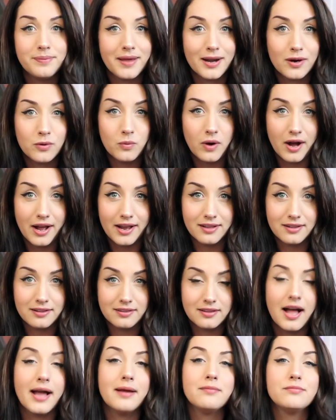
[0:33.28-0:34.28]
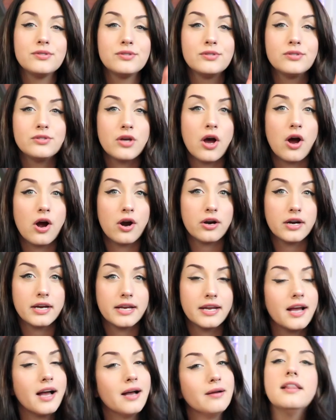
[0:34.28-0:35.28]
been a while. I'm
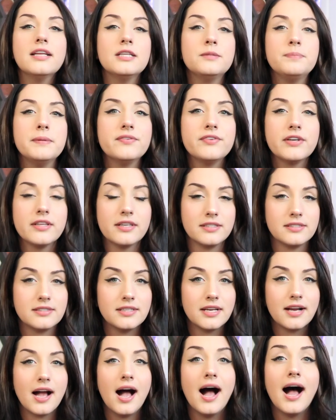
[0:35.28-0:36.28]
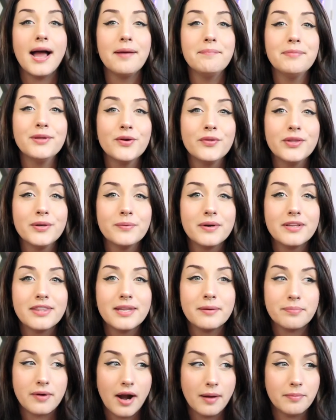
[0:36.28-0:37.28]
sorry. Let's be realistic. I'm the only one
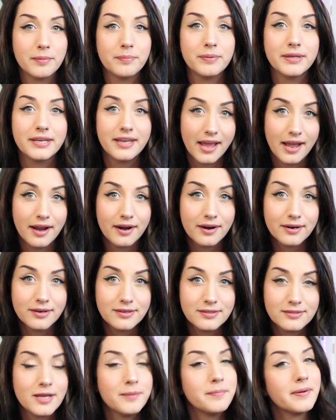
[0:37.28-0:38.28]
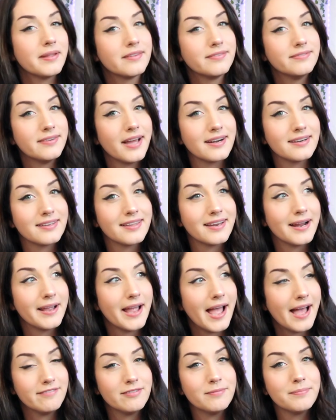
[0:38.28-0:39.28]
that probably cares about the fact that I
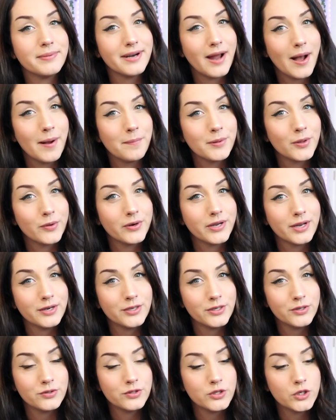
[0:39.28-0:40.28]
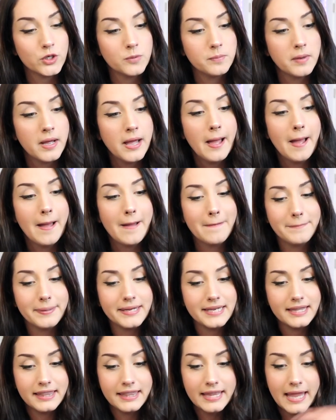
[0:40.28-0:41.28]
haven't been uploading on YouTube,
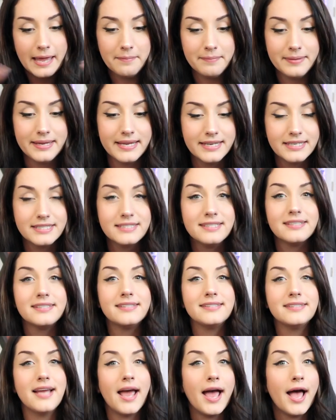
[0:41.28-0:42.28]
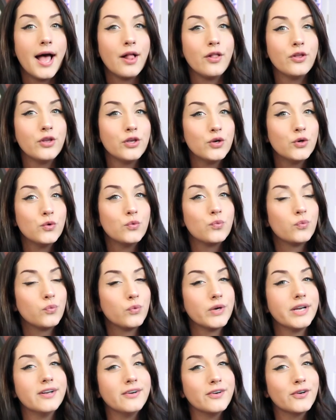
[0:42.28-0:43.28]
but let me just tell you
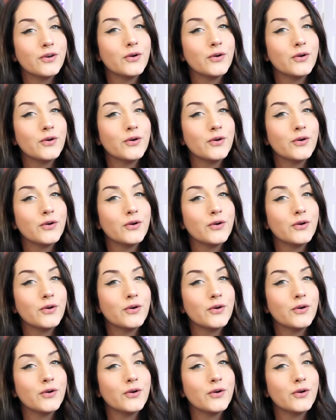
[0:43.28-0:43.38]
real